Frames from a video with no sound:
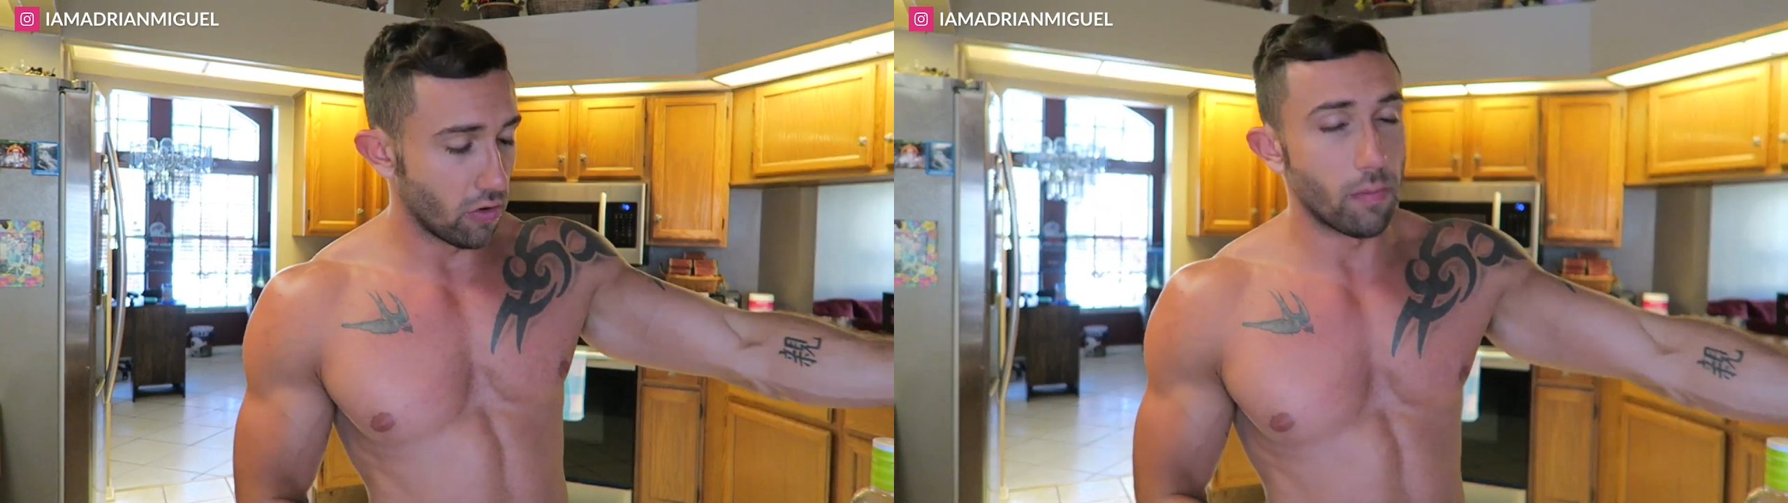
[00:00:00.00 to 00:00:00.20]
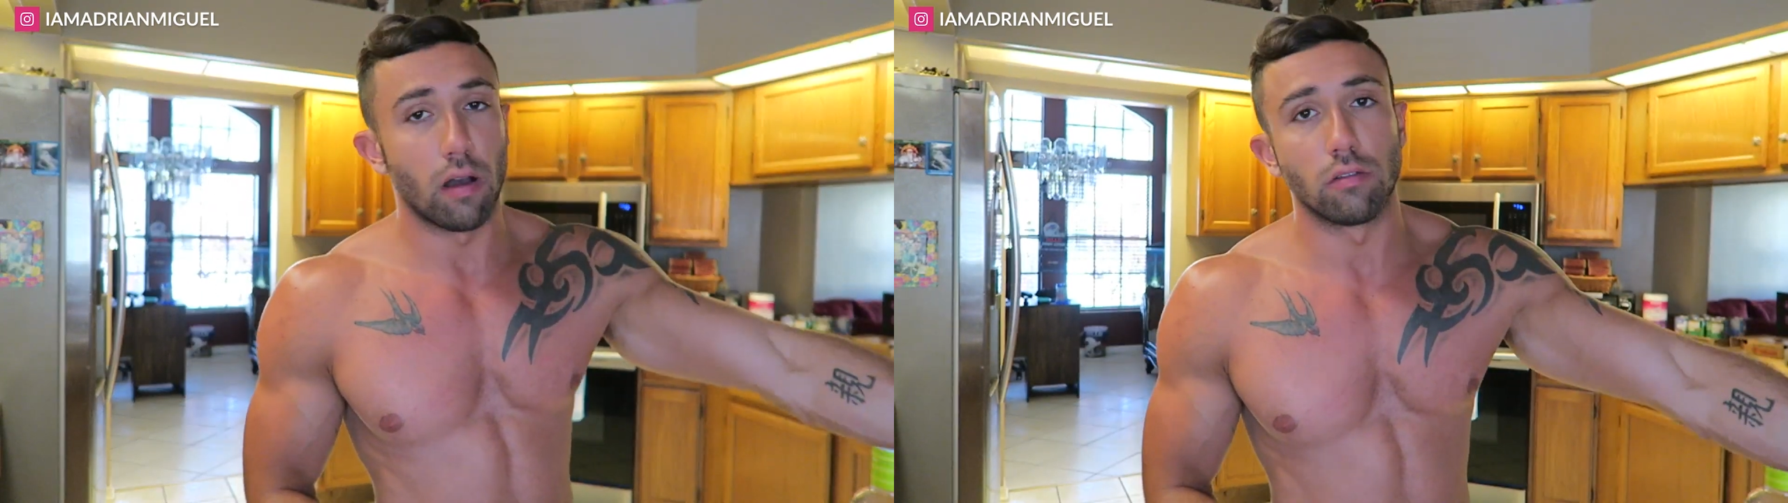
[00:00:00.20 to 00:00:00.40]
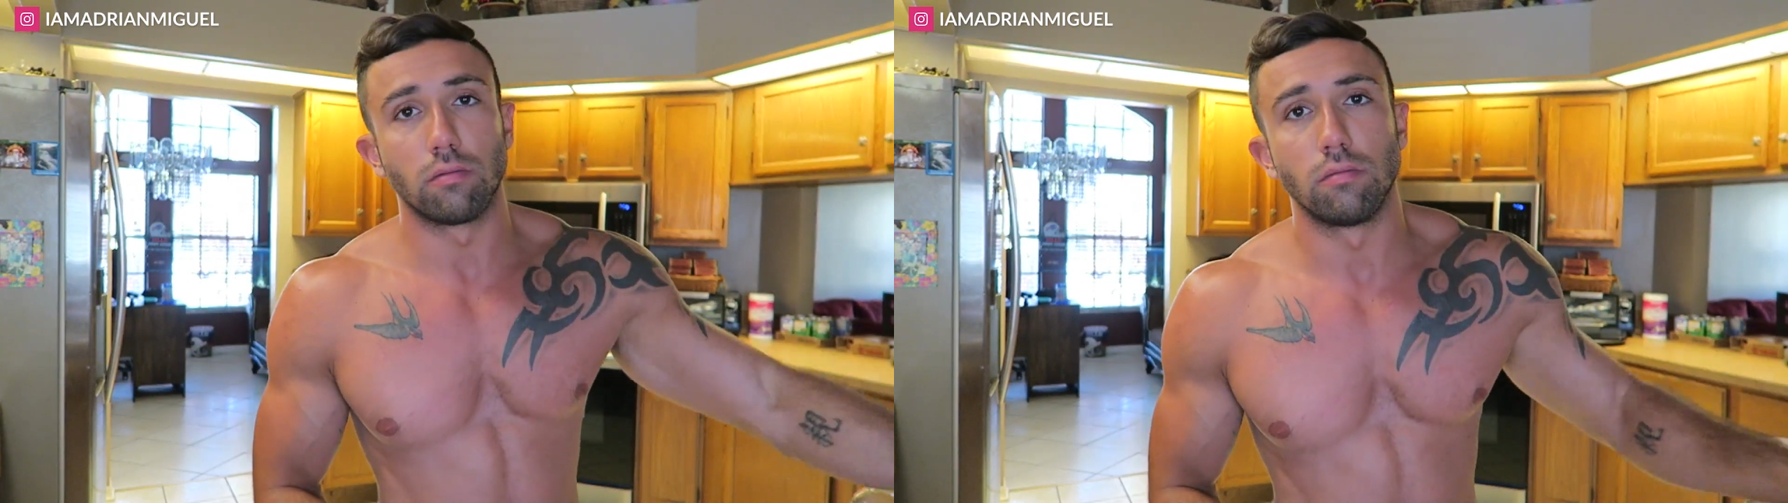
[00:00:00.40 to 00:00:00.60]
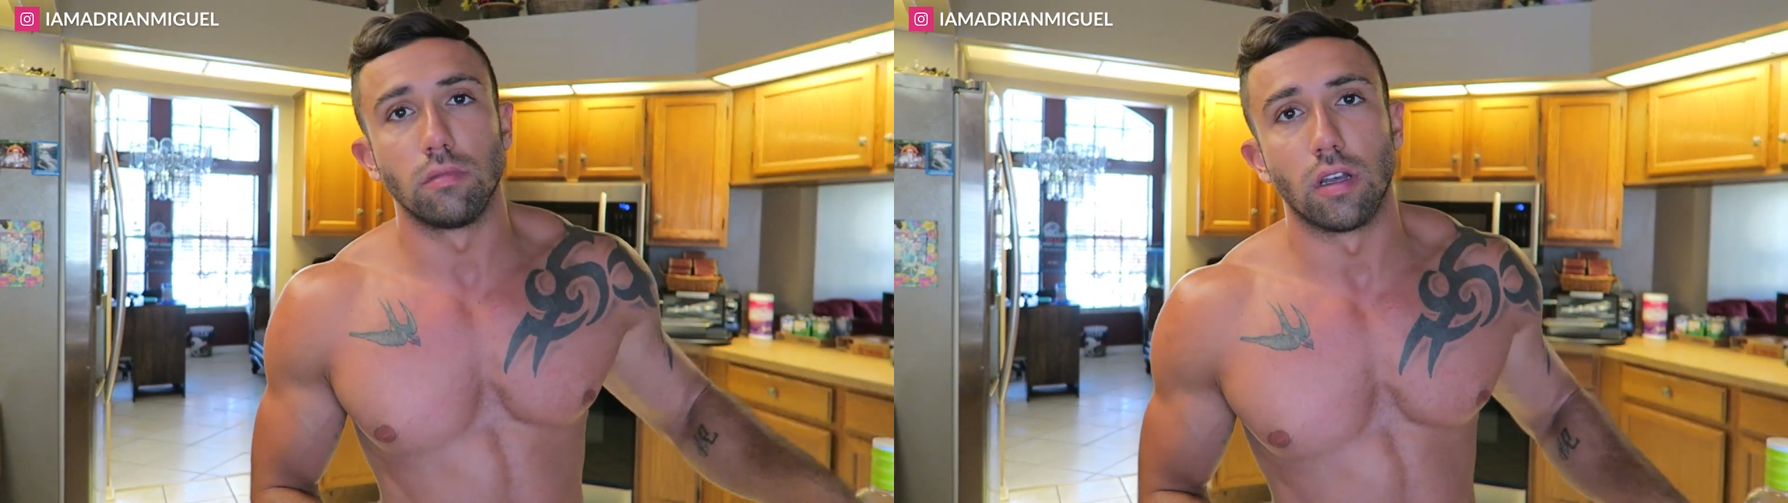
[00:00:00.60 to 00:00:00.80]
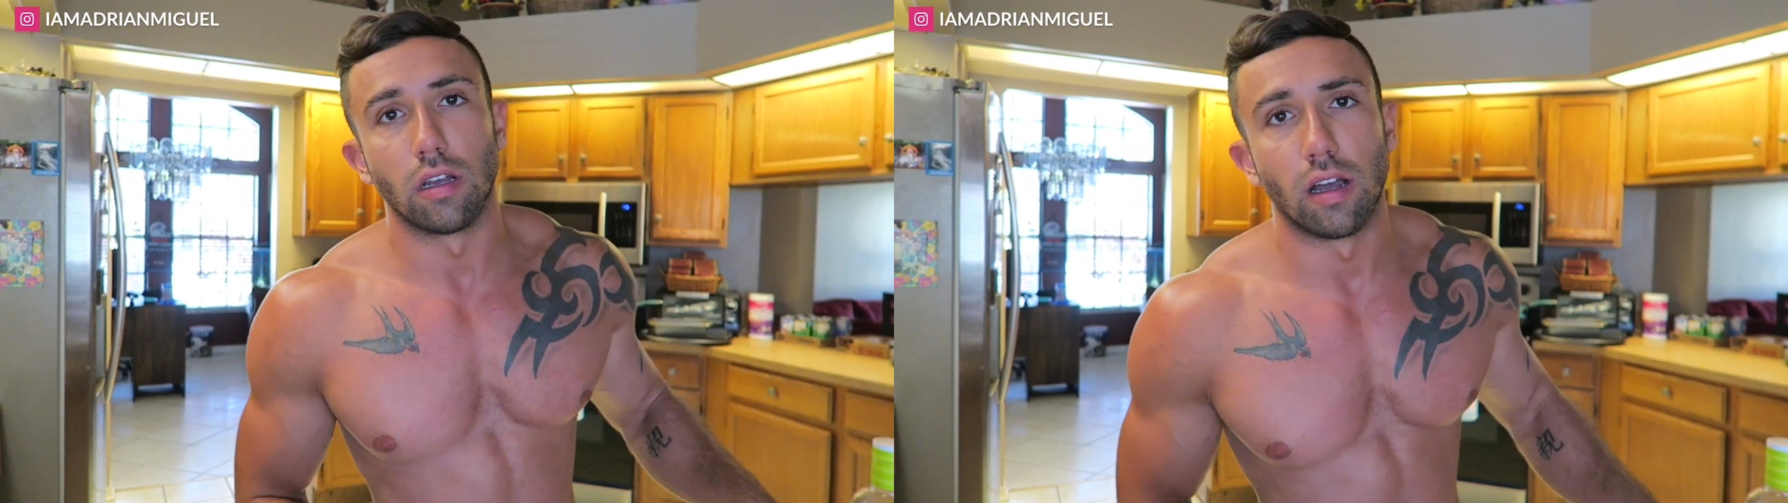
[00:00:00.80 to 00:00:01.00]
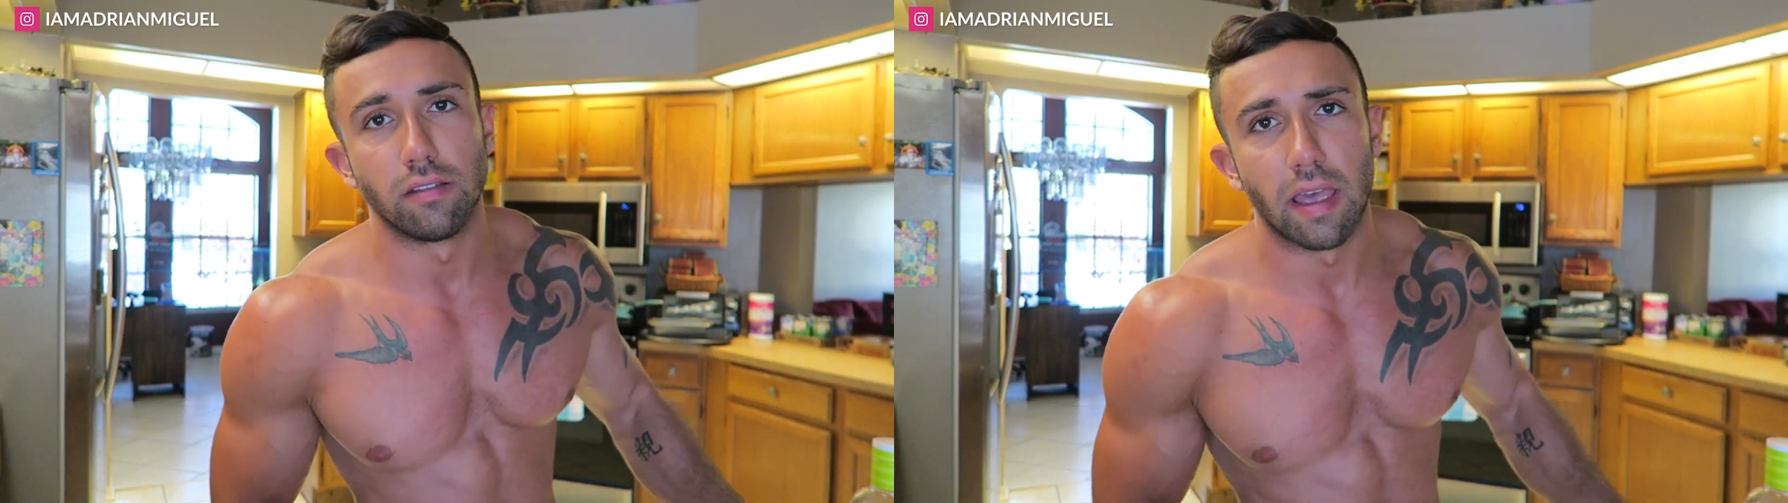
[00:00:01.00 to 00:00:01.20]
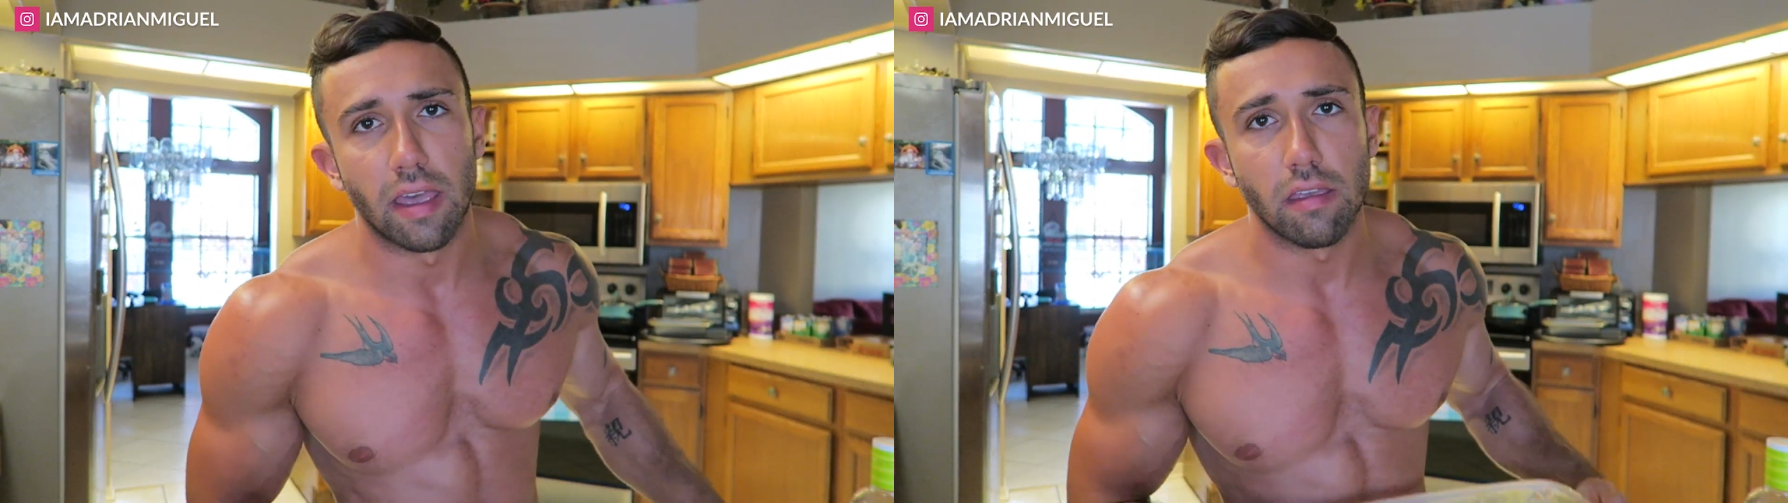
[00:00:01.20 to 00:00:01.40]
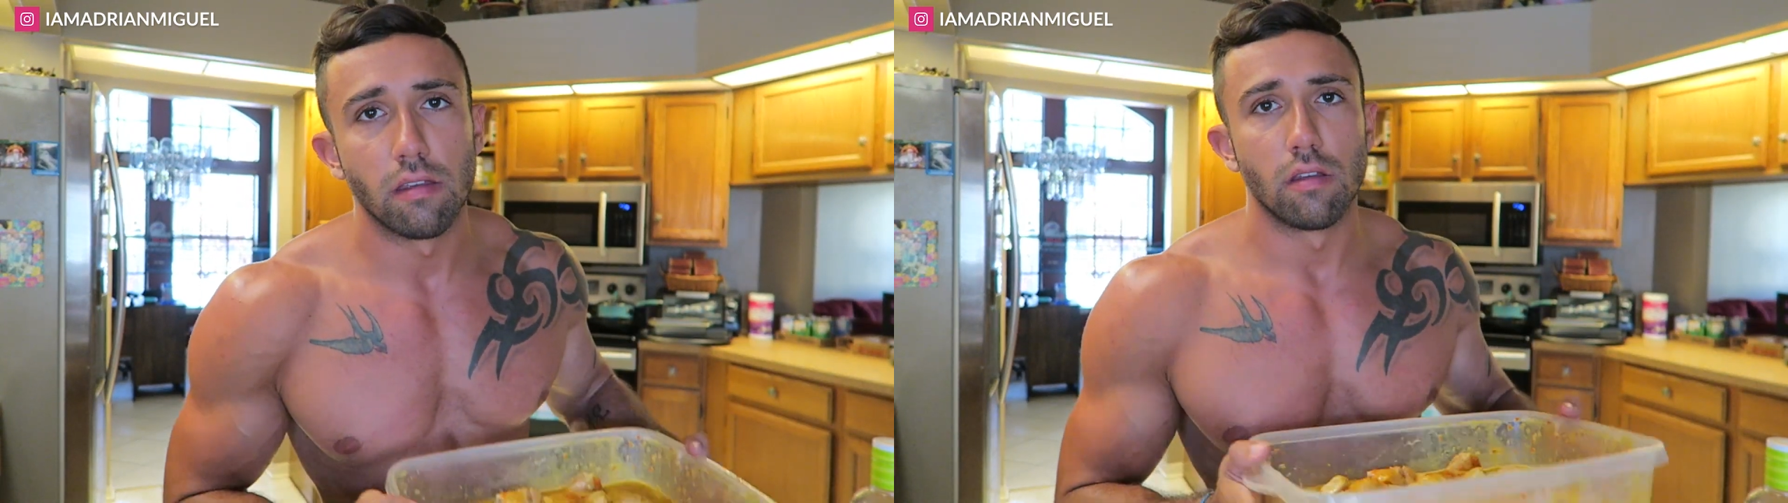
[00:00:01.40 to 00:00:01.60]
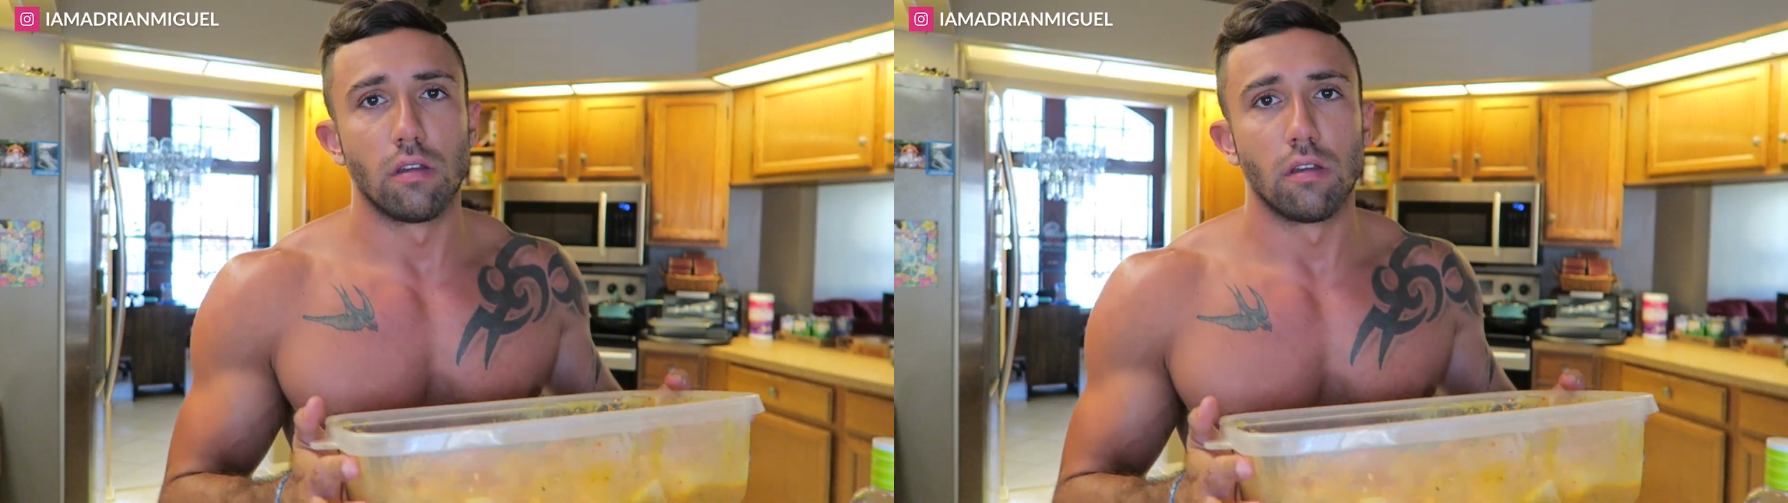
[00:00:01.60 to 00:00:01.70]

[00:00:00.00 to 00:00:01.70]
for about a day.